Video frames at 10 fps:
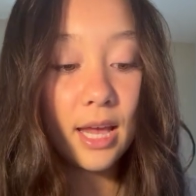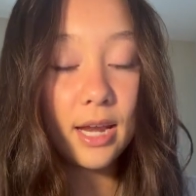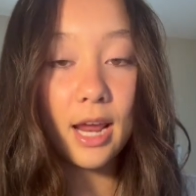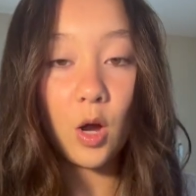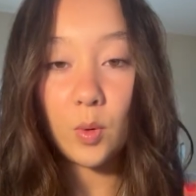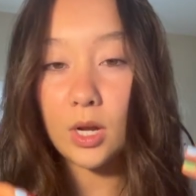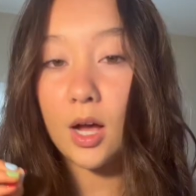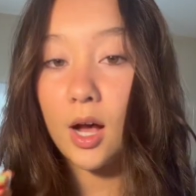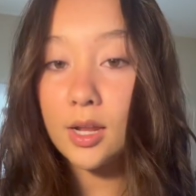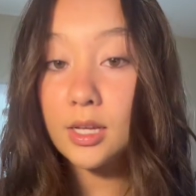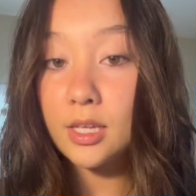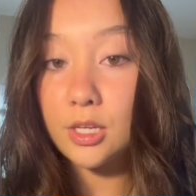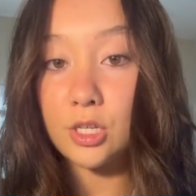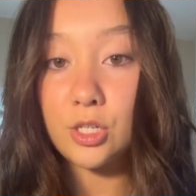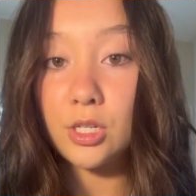Now, an
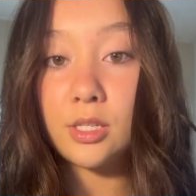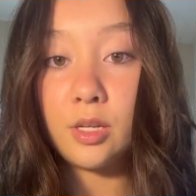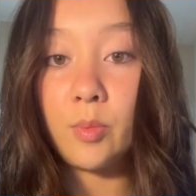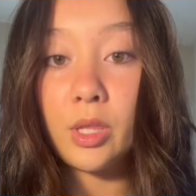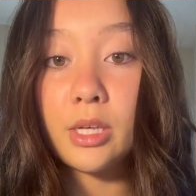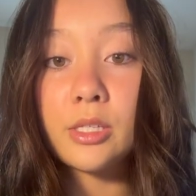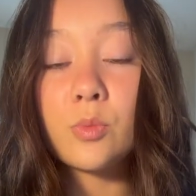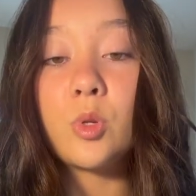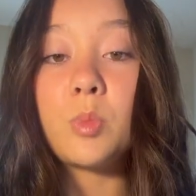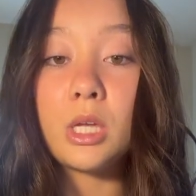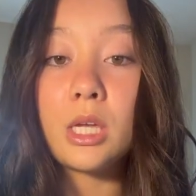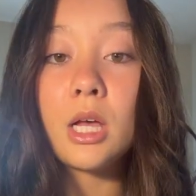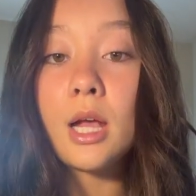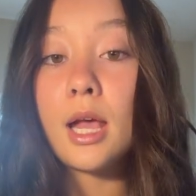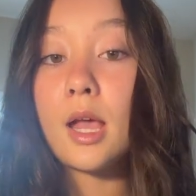unconditioned stimulus would be
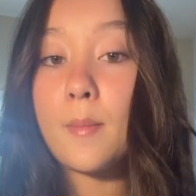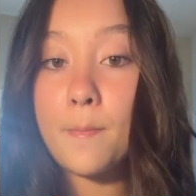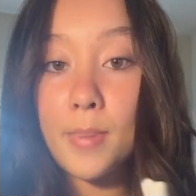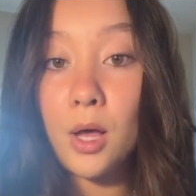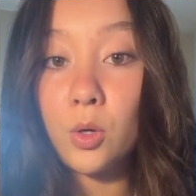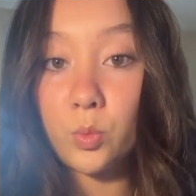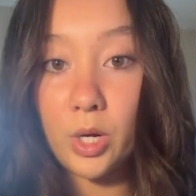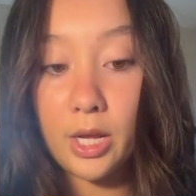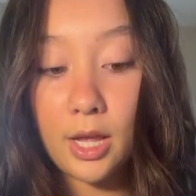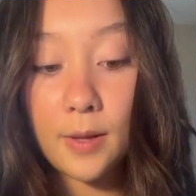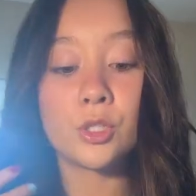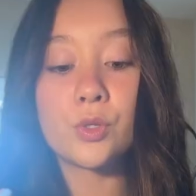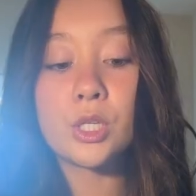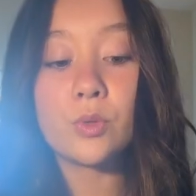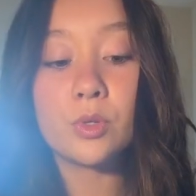a bell ringing.
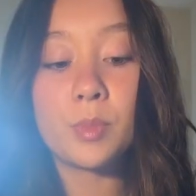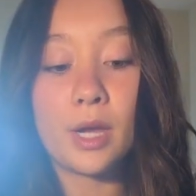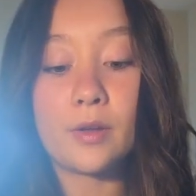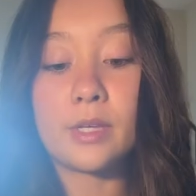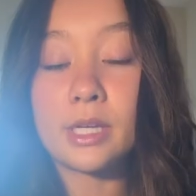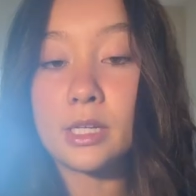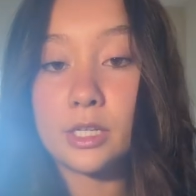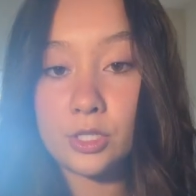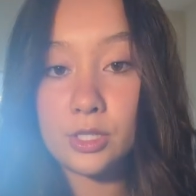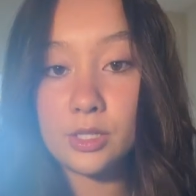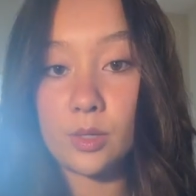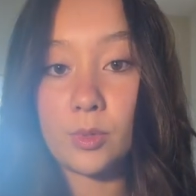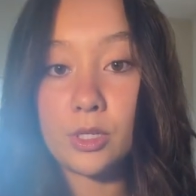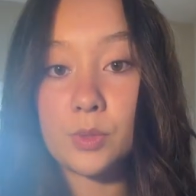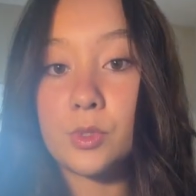So he would pair the conditioned
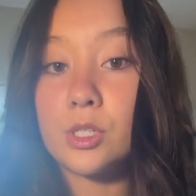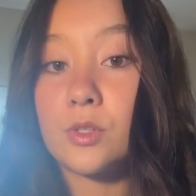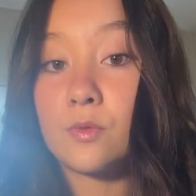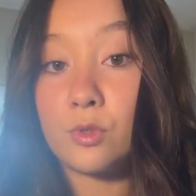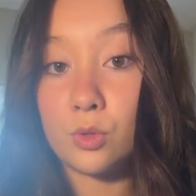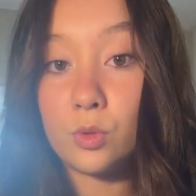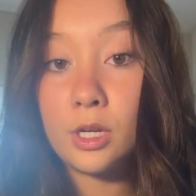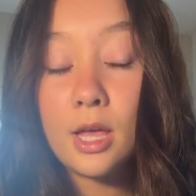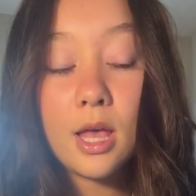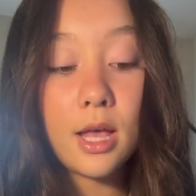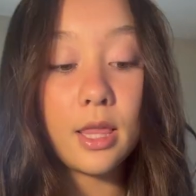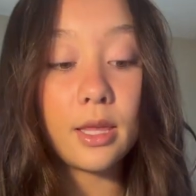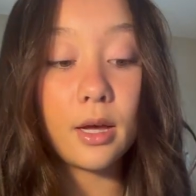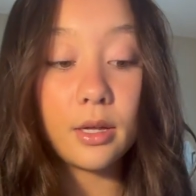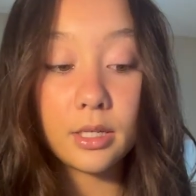stimulus, which is food, and
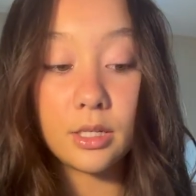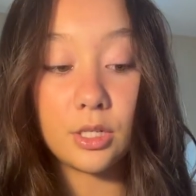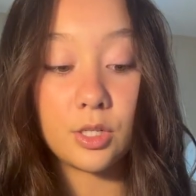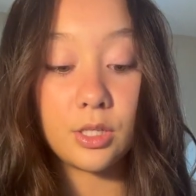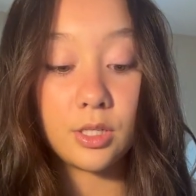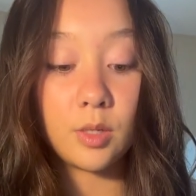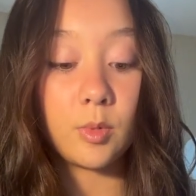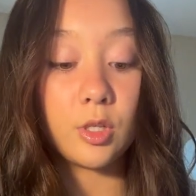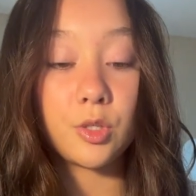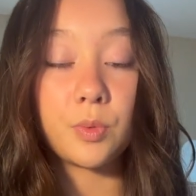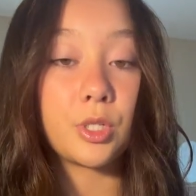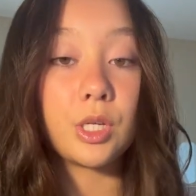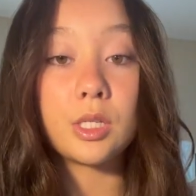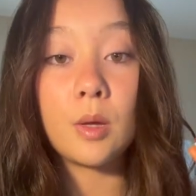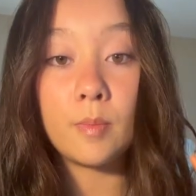the unconditioned stimulus, which
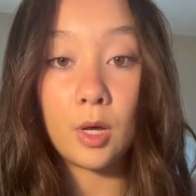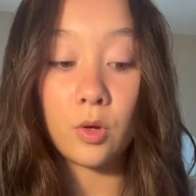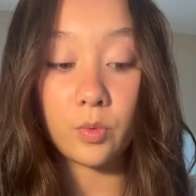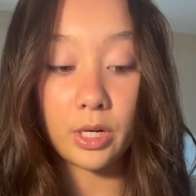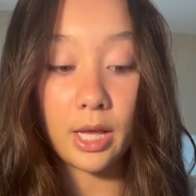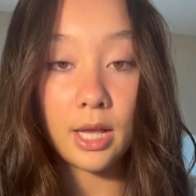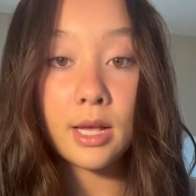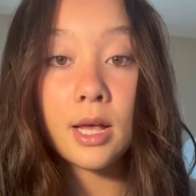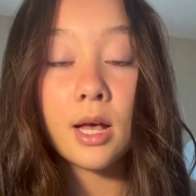is a bell ringing,